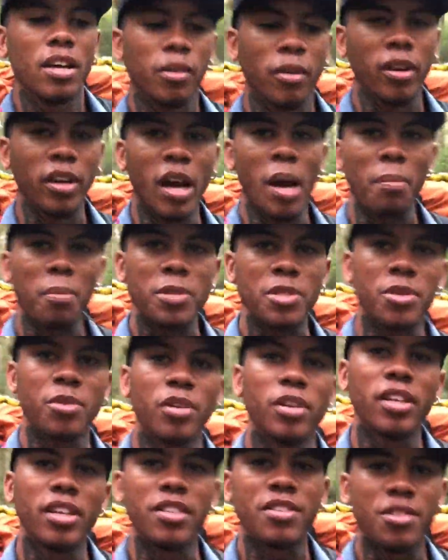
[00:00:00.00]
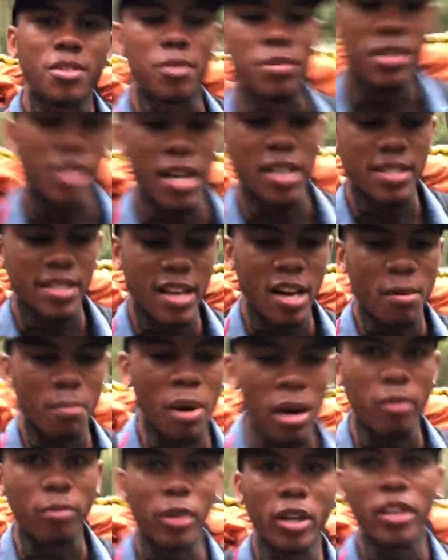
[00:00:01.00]
great opportunity to test out
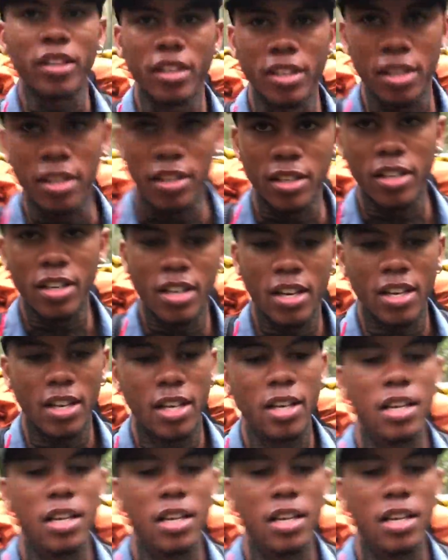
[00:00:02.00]
my rain gear.